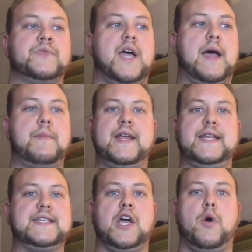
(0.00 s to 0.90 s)

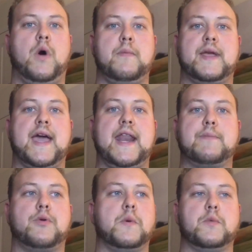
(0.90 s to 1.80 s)
Any DIY
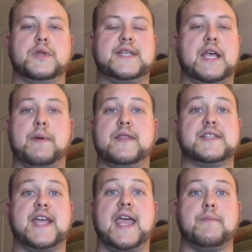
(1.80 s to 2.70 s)
mechanic probably would take about the
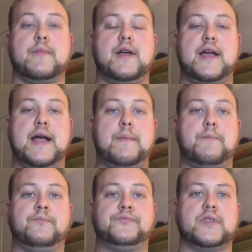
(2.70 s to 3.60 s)
same,
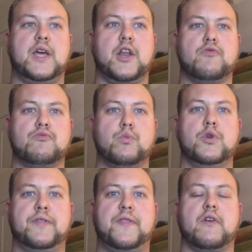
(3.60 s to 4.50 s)
and I
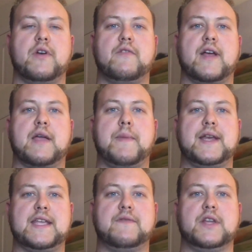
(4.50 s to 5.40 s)
would thoroughly
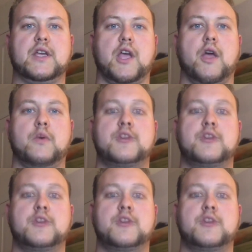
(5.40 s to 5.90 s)
recommend giving it a go.